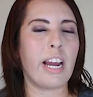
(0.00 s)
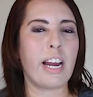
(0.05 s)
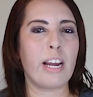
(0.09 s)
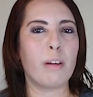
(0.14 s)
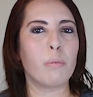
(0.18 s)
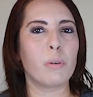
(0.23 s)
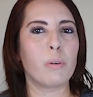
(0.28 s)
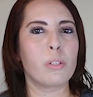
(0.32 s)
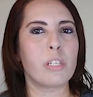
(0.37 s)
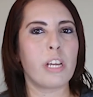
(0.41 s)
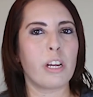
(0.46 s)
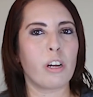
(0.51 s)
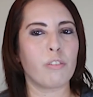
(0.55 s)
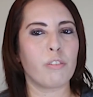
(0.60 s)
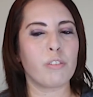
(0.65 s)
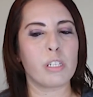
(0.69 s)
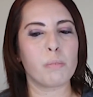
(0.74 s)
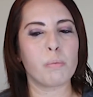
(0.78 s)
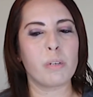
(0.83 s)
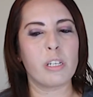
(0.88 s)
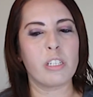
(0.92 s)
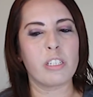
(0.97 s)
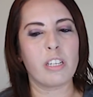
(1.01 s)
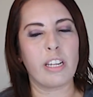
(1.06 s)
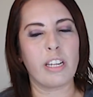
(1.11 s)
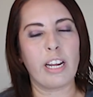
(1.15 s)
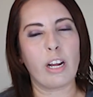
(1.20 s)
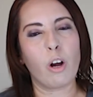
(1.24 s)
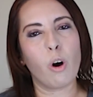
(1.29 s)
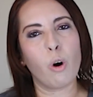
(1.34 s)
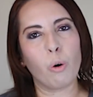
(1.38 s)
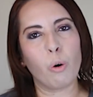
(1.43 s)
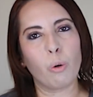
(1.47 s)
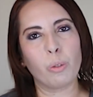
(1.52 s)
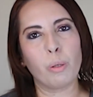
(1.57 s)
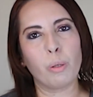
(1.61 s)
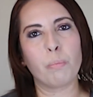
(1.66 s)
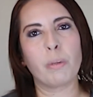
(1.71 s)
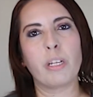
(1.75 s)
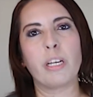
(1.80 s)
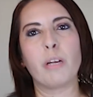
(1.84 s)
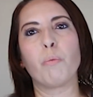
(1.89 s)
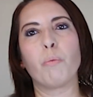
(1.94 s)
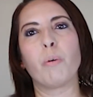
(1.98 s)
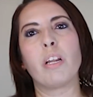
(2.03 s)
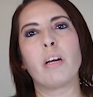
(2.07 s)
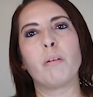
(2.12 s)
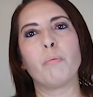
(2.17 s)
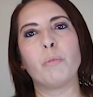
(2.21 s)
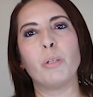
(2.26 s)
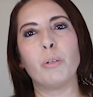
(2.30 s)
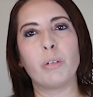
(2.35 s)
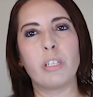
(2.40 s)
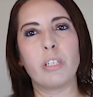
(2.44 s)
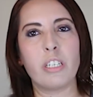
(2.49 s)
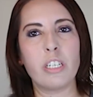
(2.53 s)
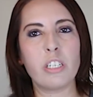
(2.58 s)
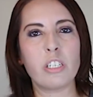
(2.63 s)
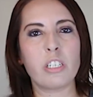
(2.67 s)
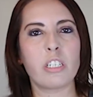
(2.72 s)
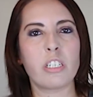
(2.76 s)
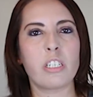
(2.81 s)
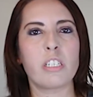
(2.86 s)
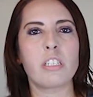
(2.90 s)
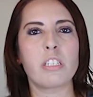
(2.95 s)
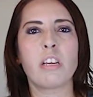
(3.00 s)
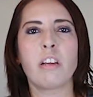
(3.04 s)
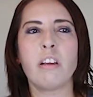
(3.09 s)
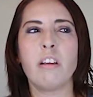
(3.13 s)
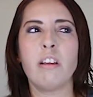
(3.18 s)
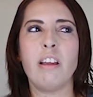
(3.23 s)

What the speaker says: I will take off the splint to like hold a plate while I'm doing dishes,